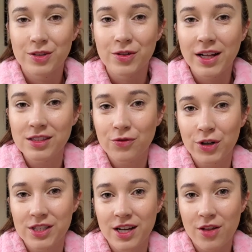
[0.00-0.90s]
So that's the
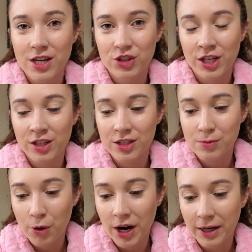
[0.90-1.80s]
first thing on the agenda this
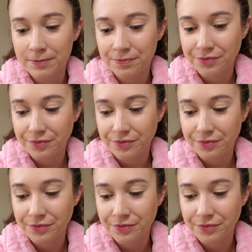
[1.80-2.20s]
morning.